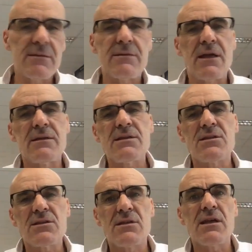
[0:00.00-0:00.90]
that is
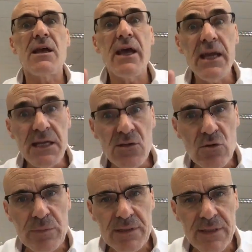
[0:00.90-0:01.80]
to say
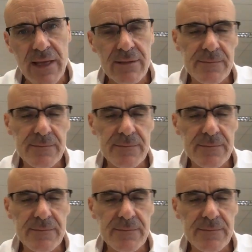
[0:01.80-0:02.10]
82%,